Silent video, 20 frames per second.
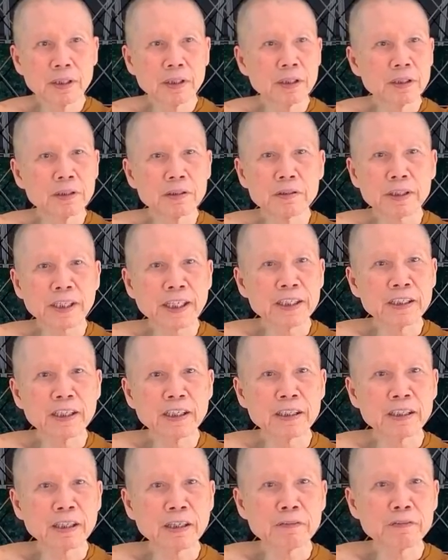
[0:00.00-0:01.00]
You
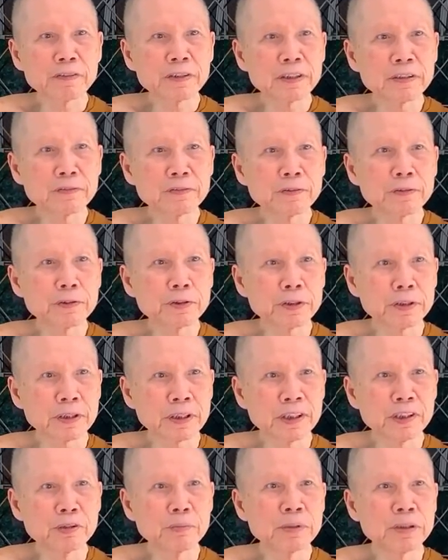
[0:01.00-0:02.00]
cannot offer food,
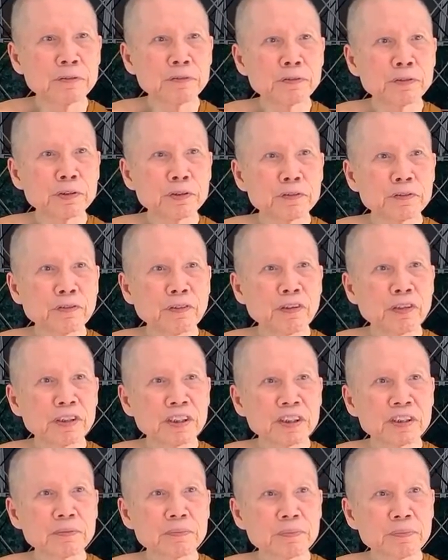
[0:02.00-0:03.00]
human food, for
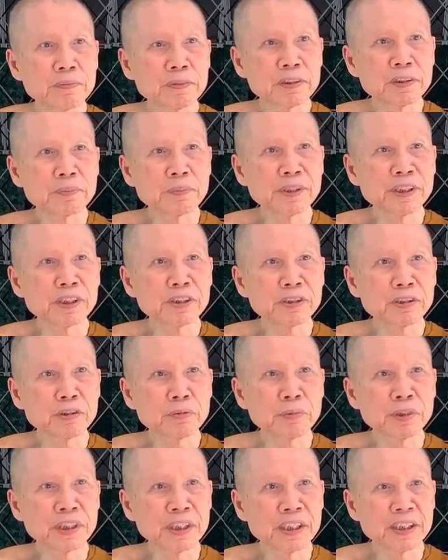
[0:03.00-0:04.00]
the spiritual
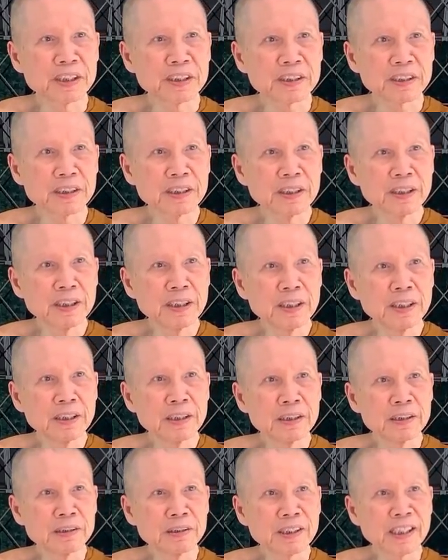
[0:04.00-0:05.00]
beings.
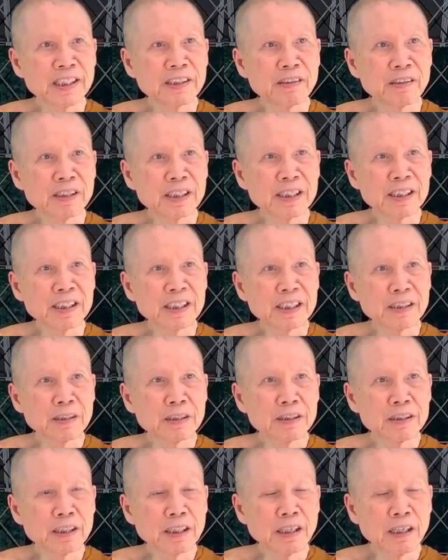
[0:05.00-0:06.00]
You can only
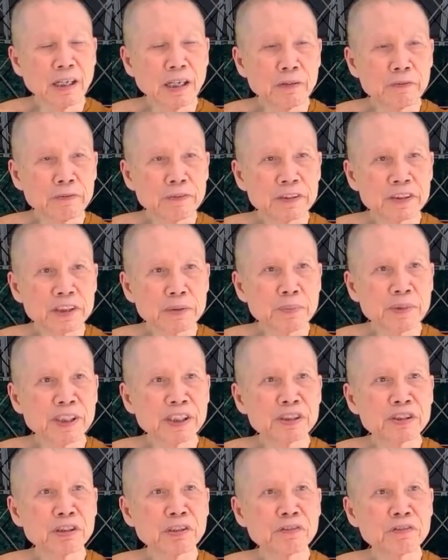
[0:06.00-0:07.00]
offer
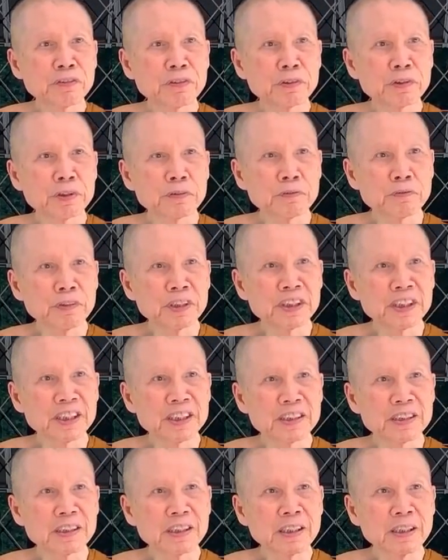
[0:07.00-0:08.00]
spiritual food, which
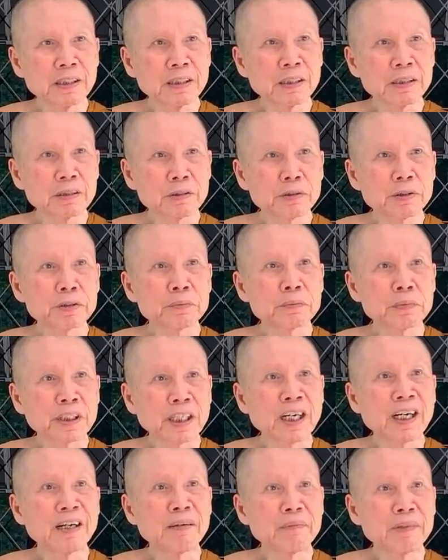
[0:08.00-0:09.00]
is good
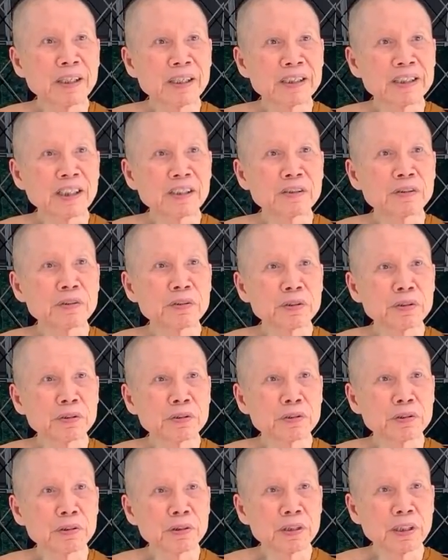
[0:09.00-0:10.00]
karma that you
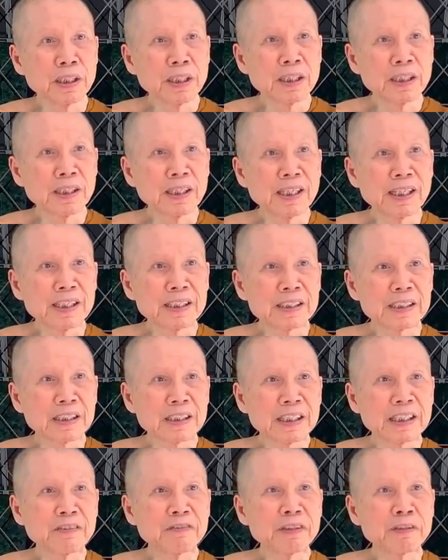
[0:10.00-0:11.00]
do, like
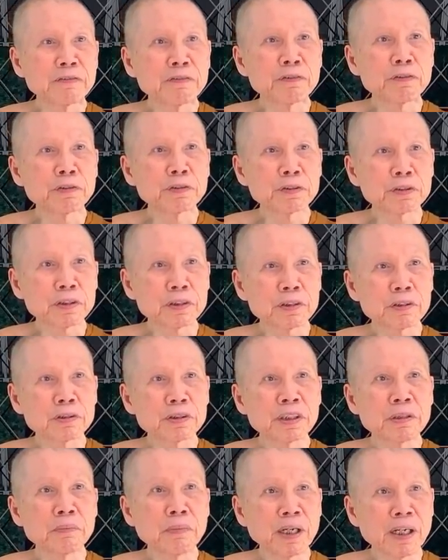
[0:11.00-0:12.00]
giving food to
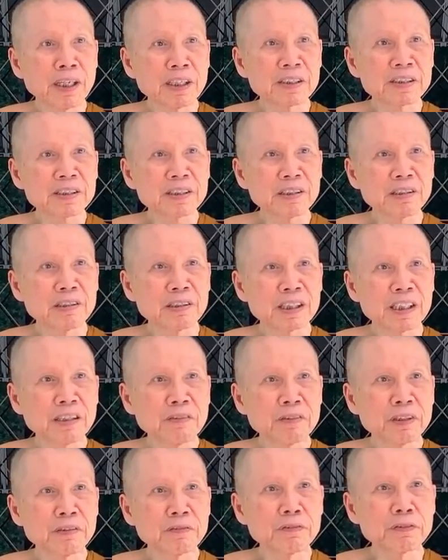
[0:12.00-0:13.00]
the monks or
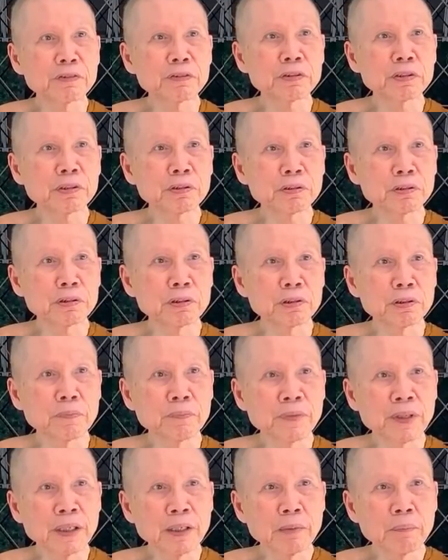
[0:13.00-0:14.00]
giving food to
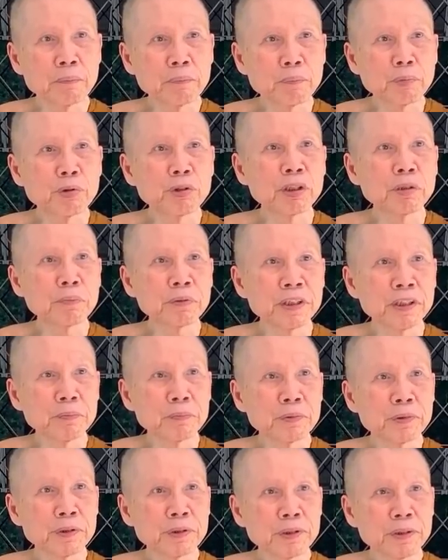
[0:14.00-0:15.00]
poor
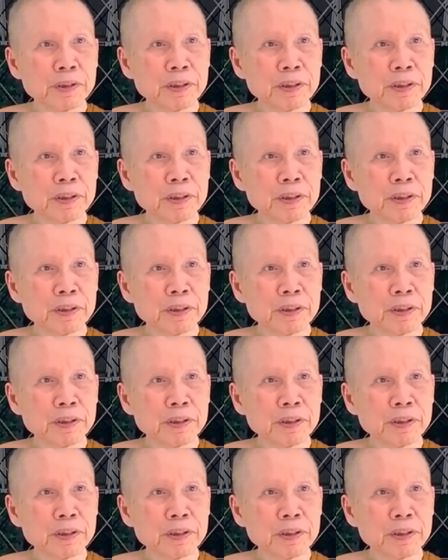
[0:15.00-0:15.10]
people.